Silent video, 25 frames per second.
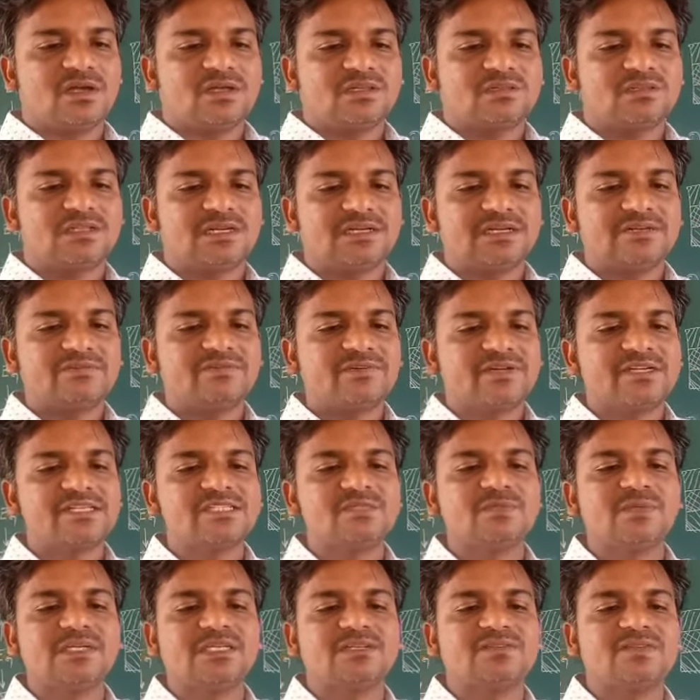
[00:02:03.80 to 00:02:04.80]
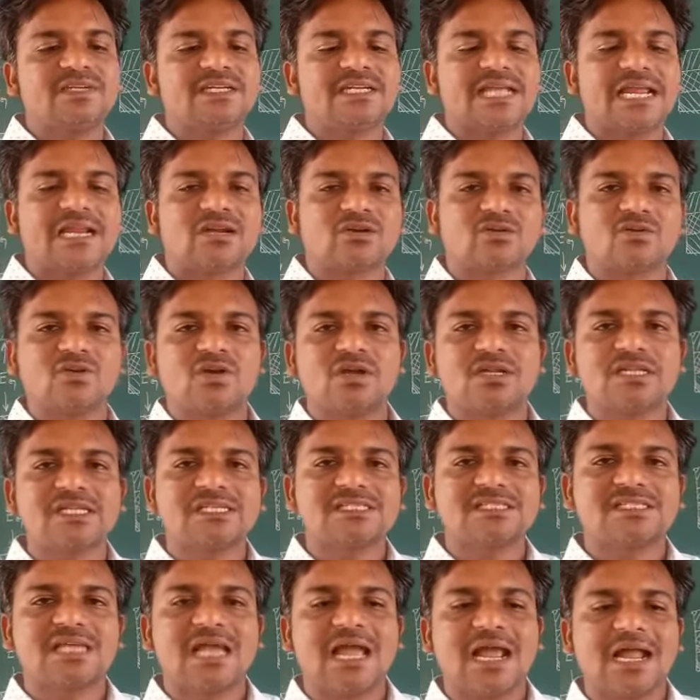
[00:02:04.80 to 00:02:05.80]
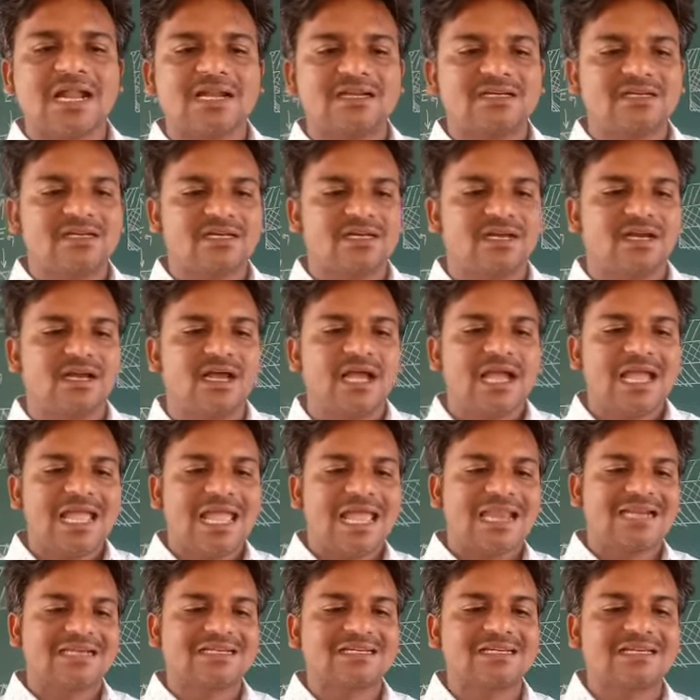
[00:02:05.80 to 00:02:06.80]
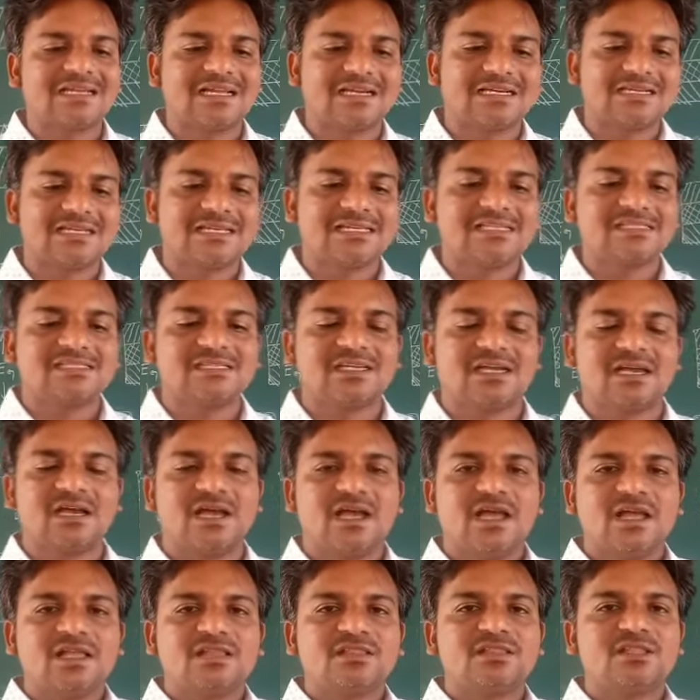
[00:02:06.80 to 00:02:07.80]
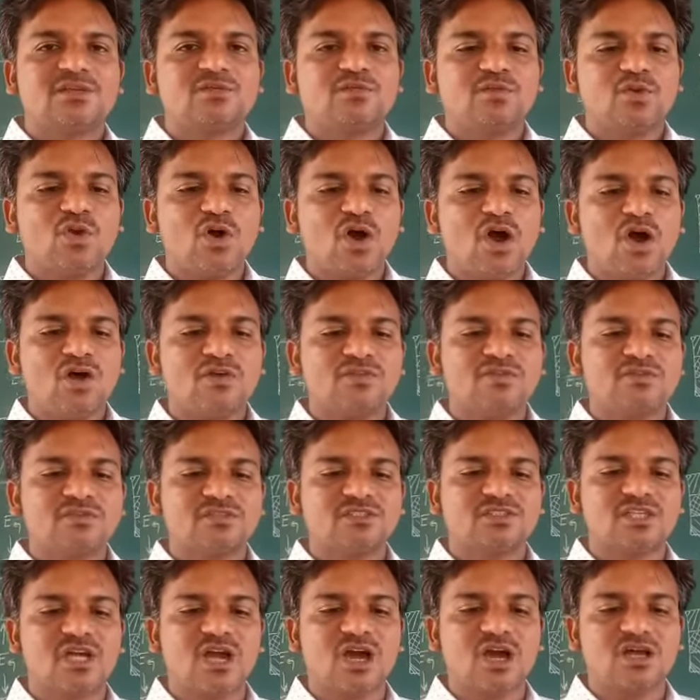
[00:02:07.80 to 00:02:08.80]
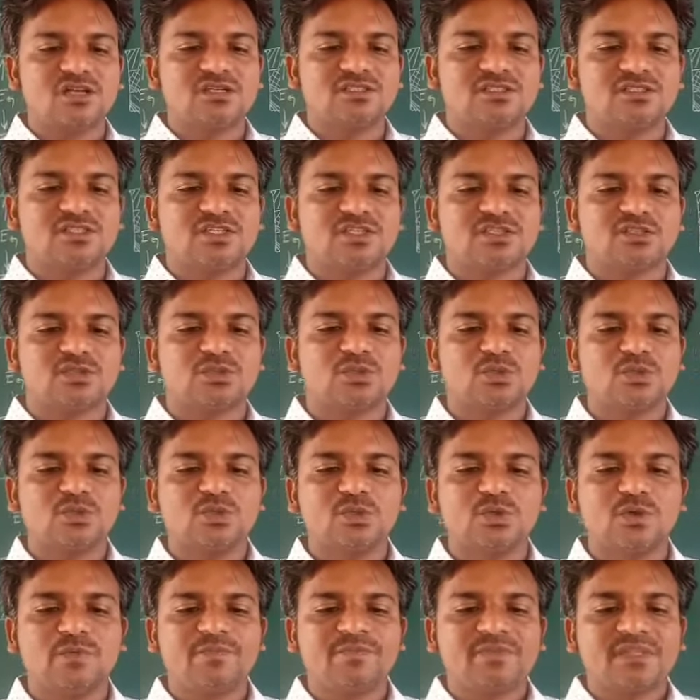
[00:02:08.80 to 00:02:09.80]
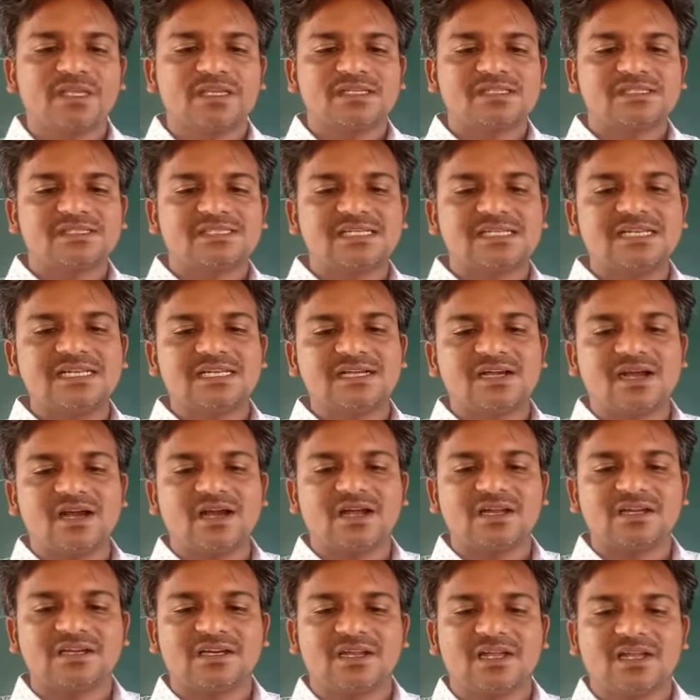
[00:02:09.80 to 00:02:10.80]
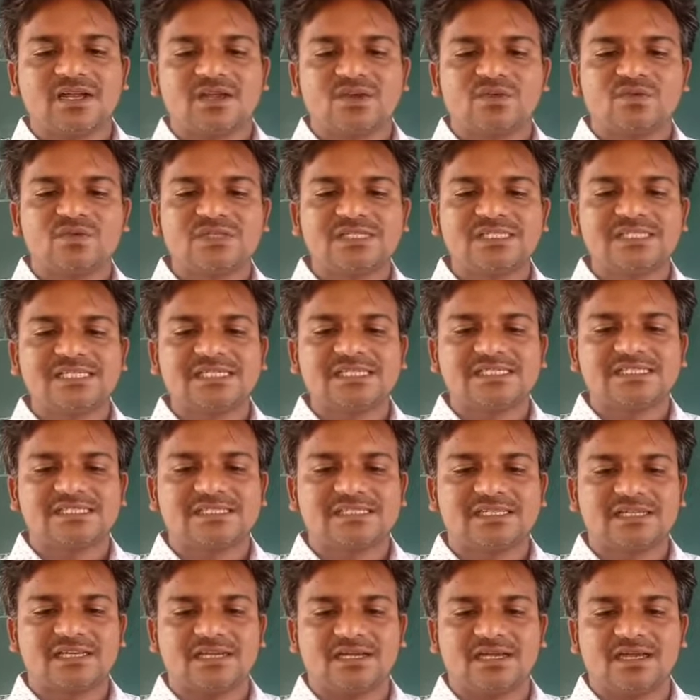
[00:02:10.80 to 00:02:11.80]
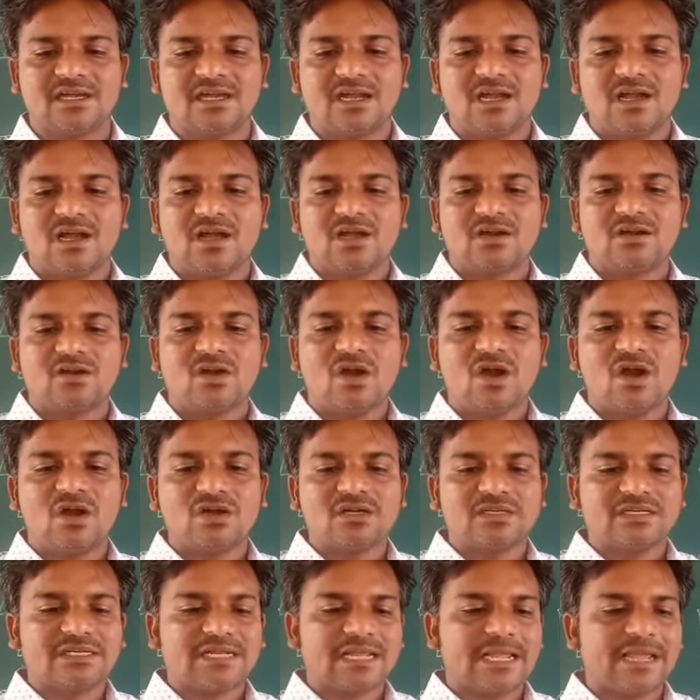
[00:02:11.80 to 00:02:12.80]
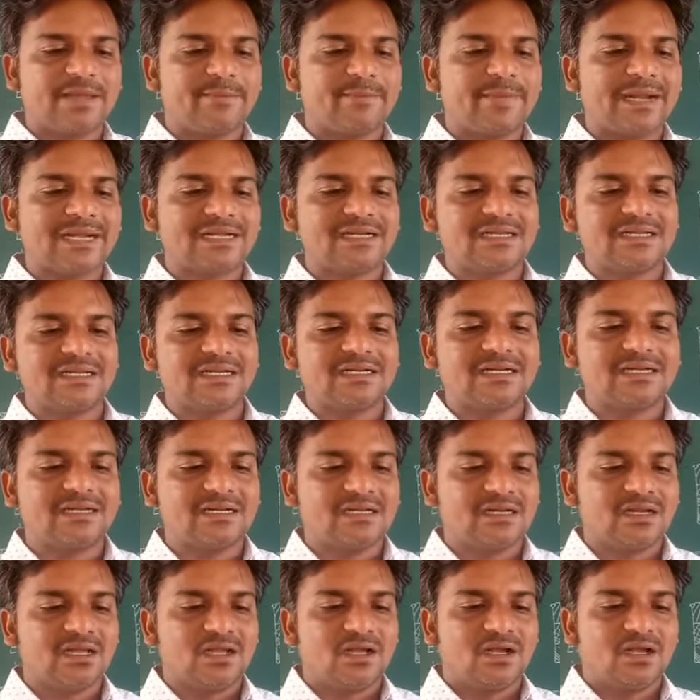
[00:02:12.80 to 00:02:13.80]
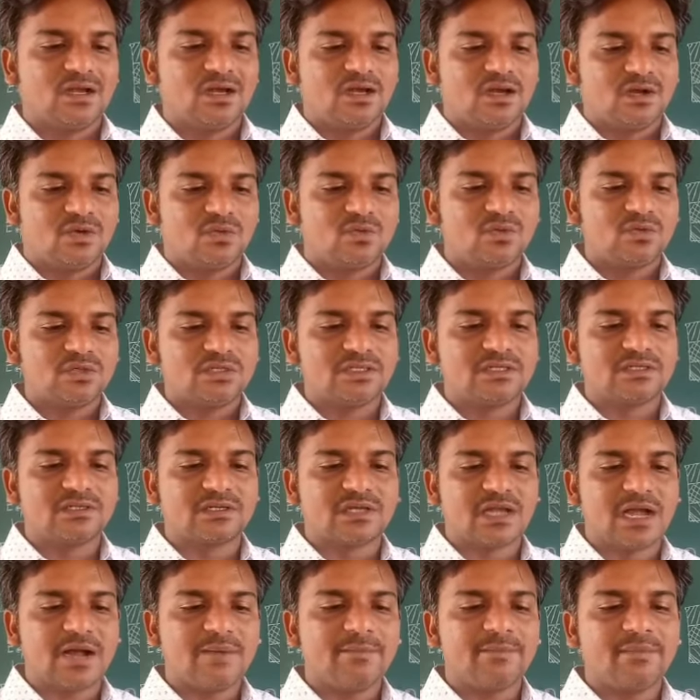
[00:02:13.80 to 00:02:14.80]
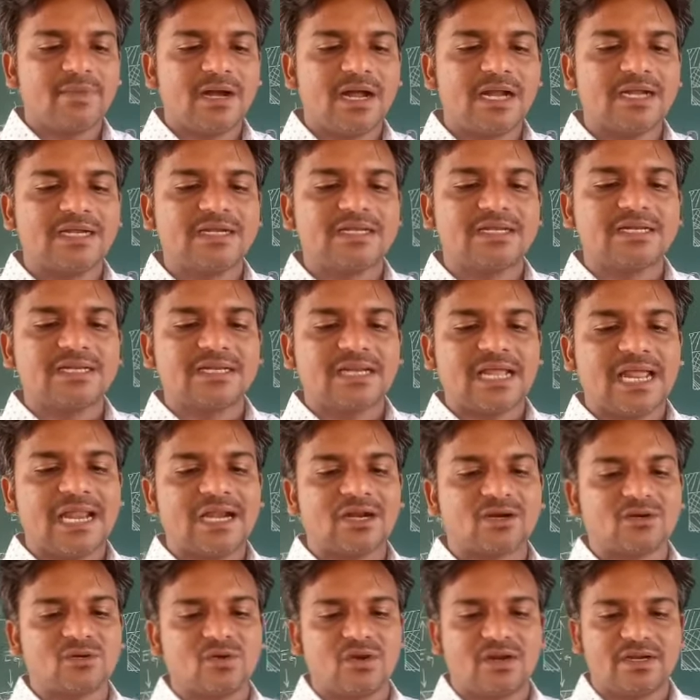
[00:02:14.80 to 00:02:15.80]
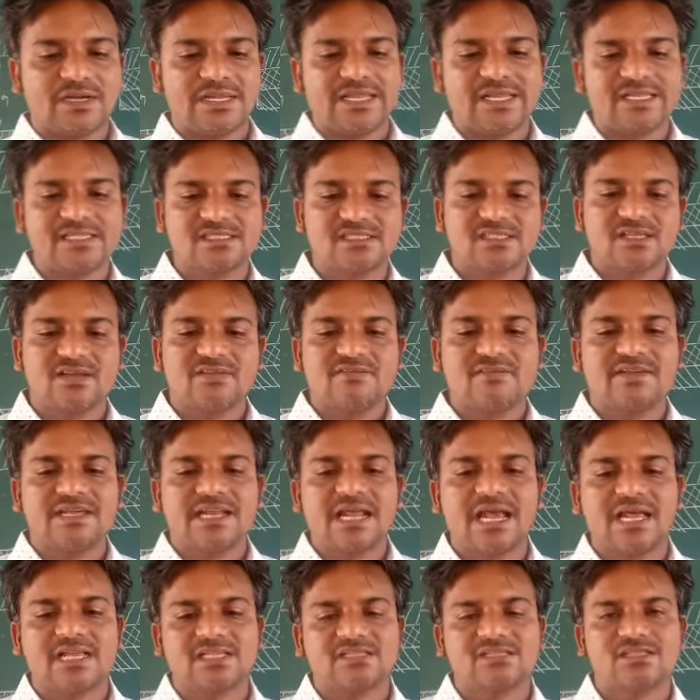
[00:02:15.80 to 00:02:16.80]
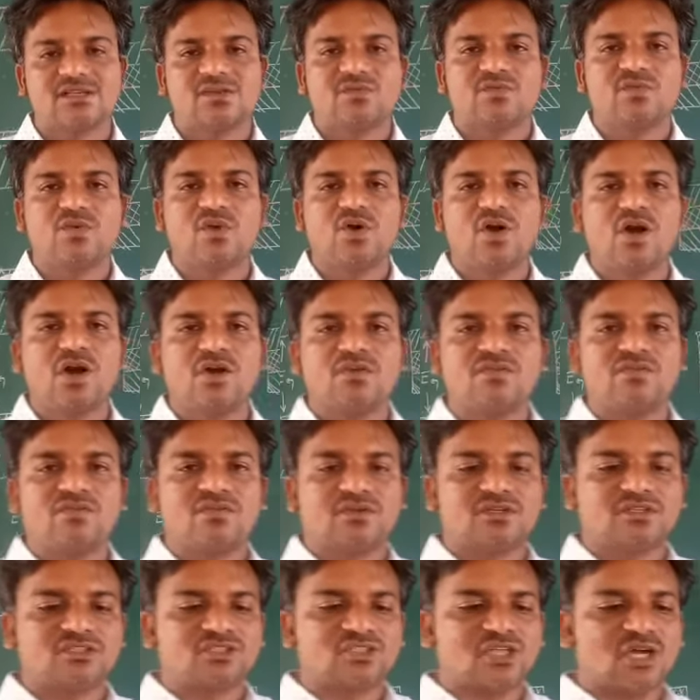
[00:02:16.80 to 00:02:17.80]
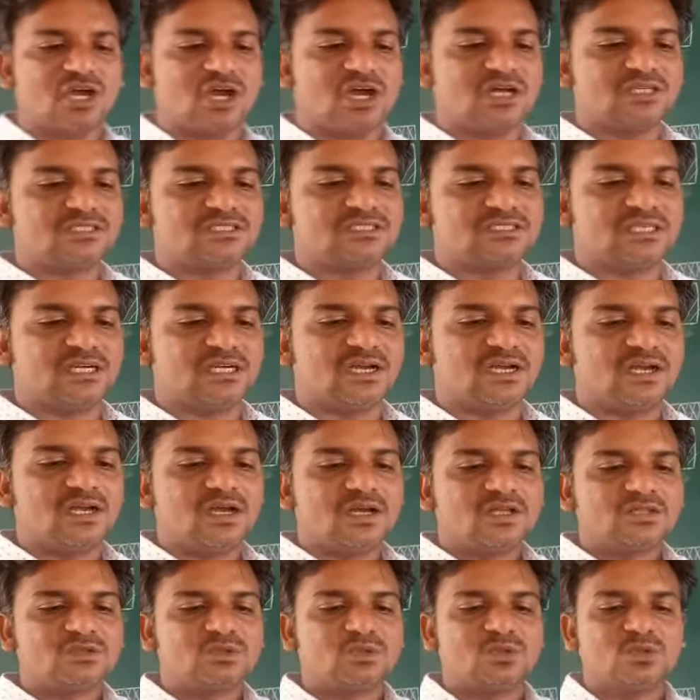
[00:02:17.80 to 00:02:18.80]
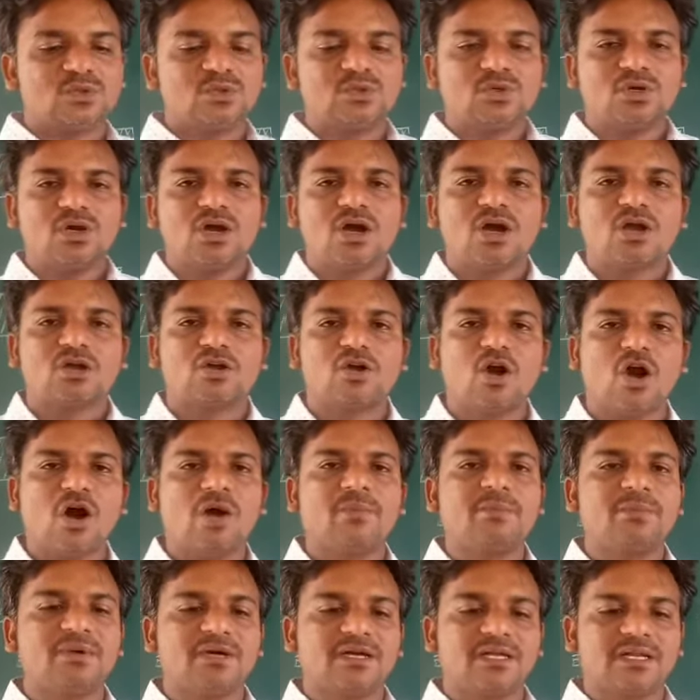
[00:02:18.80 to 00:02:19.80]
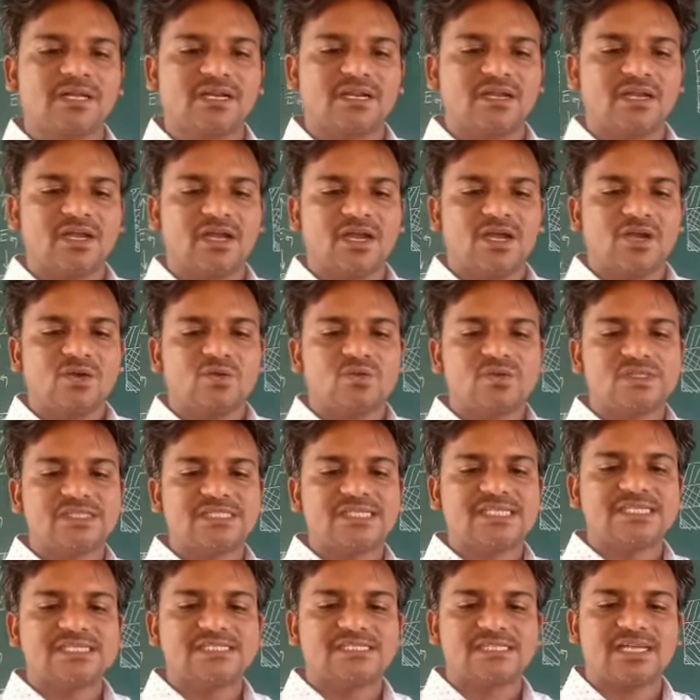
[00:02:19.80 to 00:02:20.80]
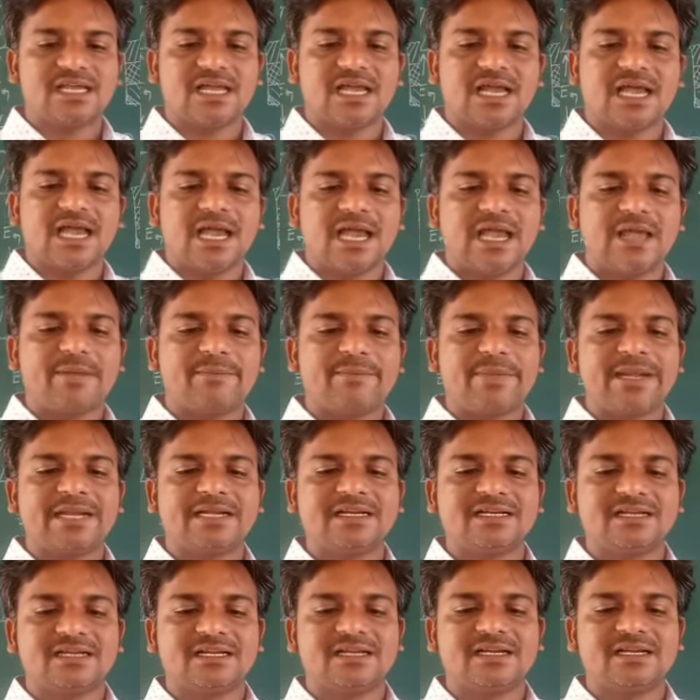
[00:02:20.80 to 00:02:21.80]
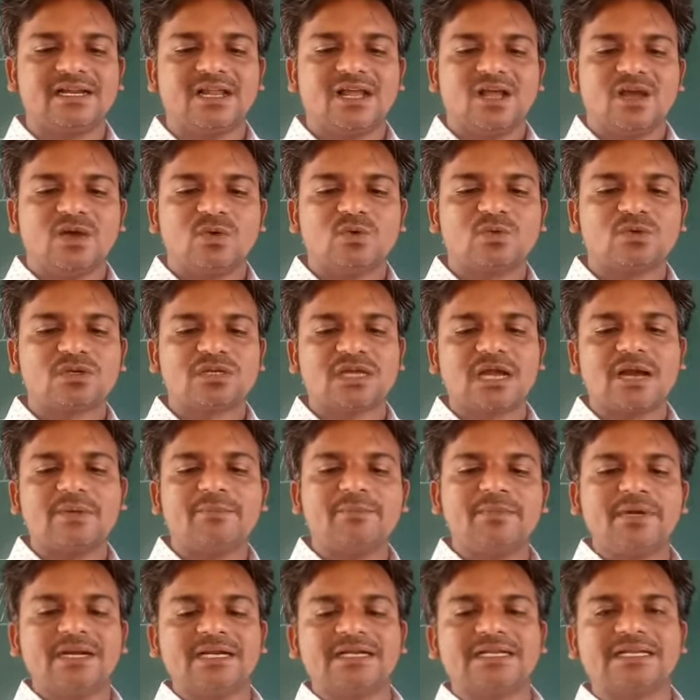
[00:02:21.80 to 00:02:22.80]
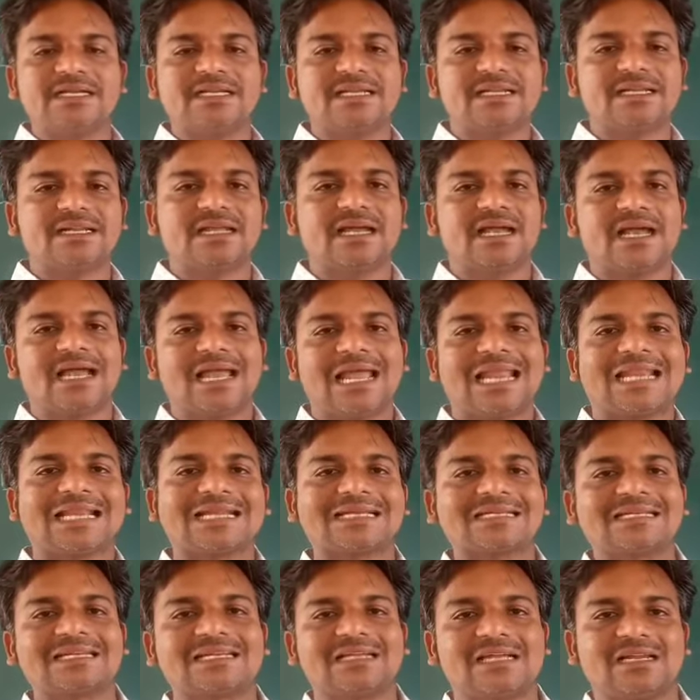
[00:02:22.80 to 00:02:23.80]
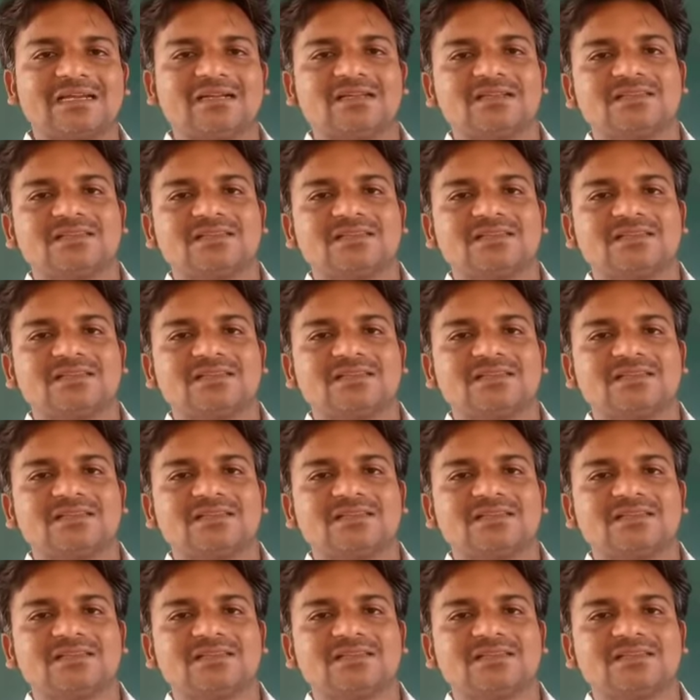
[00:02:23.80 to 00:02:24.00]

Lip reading: the difference between electronics and electrical is the flow of charge through silicon, which is not a metal, would come under electronics, whereas the flow of charge through copper, which is a metal, would come under electrical.